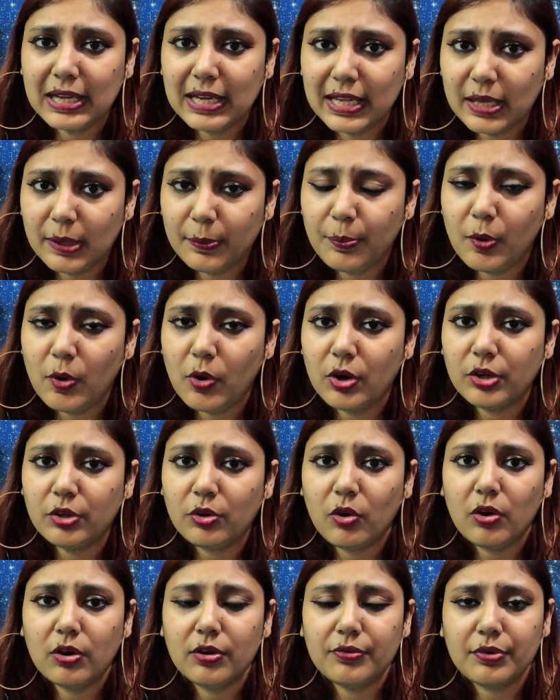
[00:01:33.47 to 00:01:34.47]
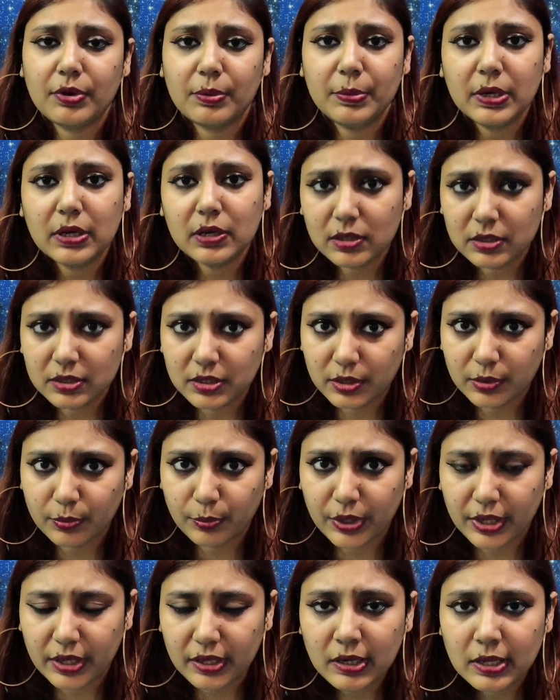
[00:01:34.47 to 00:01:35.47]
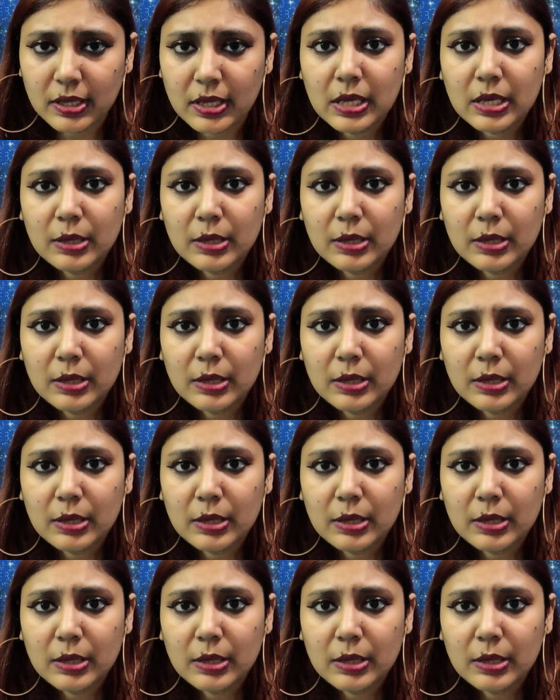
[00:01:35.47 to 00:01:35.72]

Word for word: clay pot or from a earthenware,